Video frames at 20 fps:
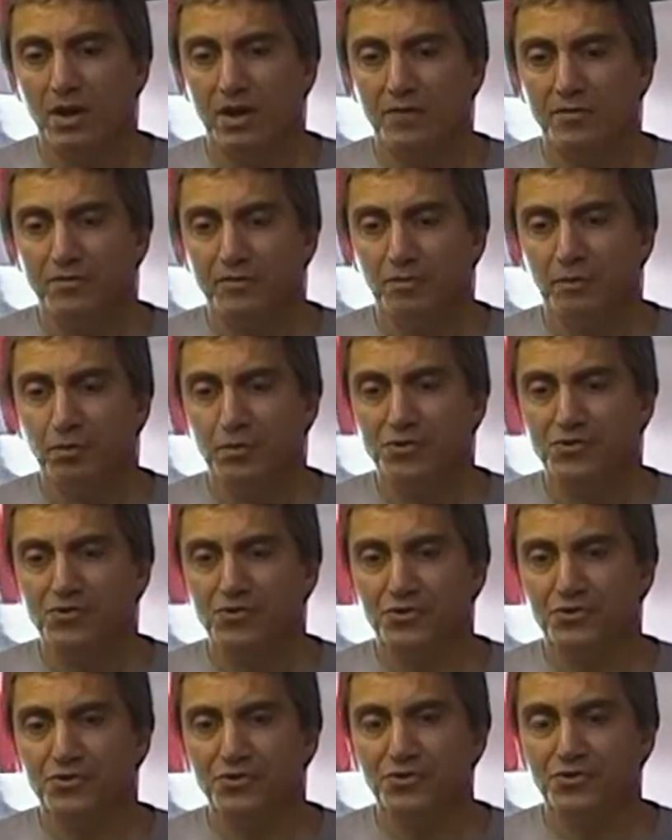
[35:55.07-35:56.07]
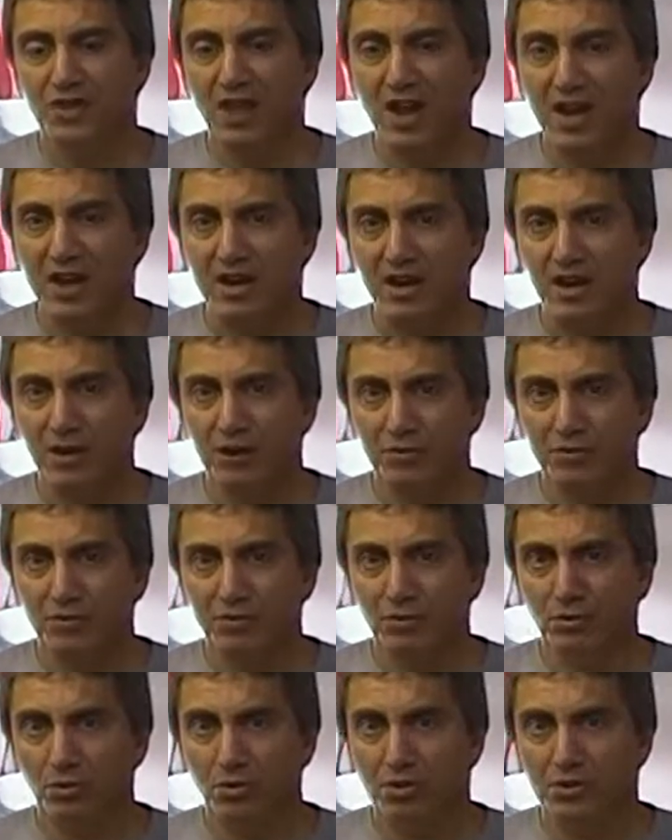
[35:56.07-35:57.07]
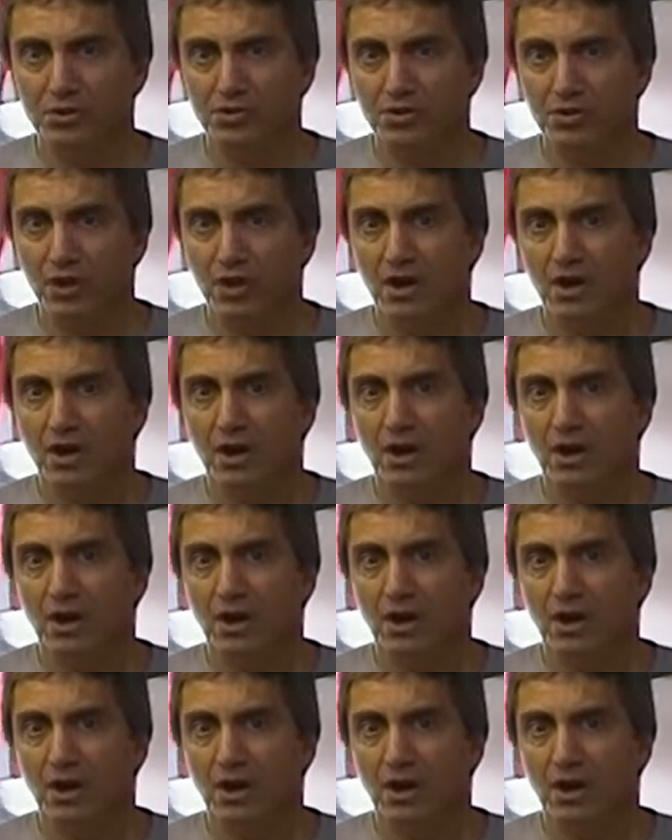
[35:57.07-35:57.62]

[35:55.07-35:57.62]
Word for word: enforce state health laws